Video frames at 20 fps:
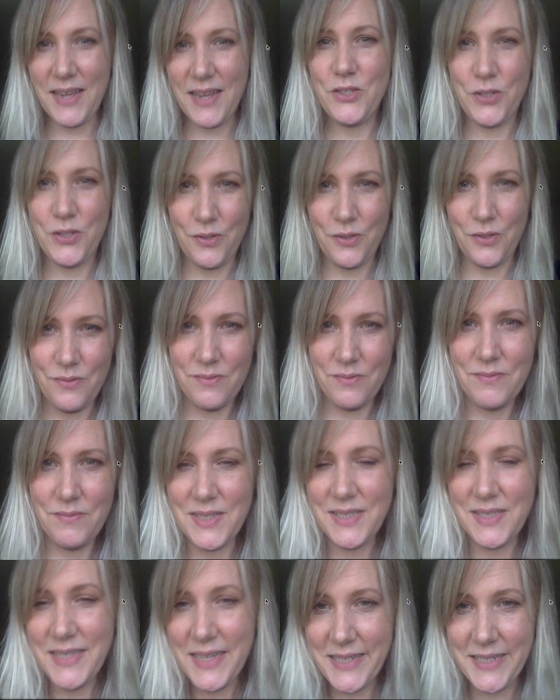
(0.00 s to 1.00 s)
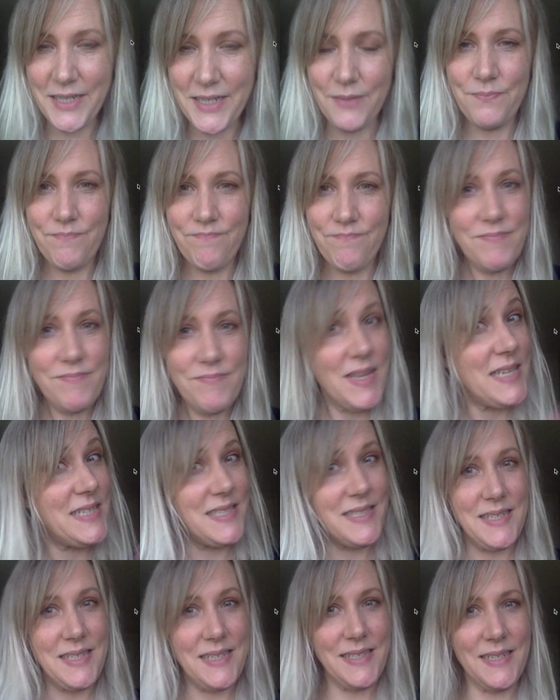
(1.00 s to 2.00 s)
to the session. It's
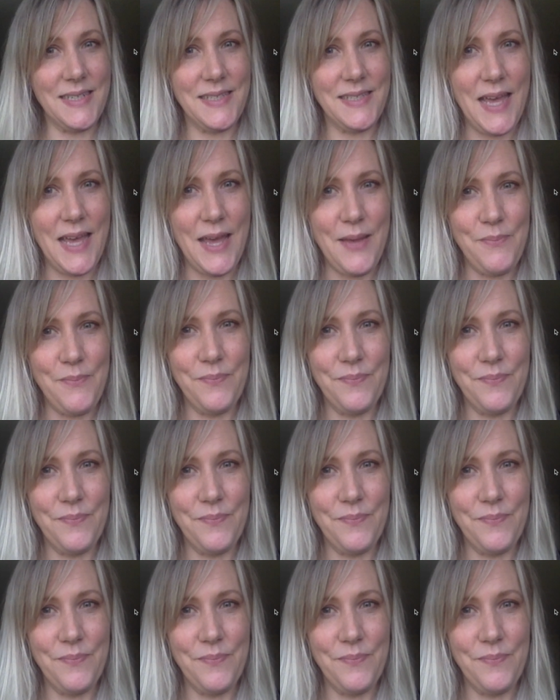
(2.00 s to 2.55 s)
as easy as that.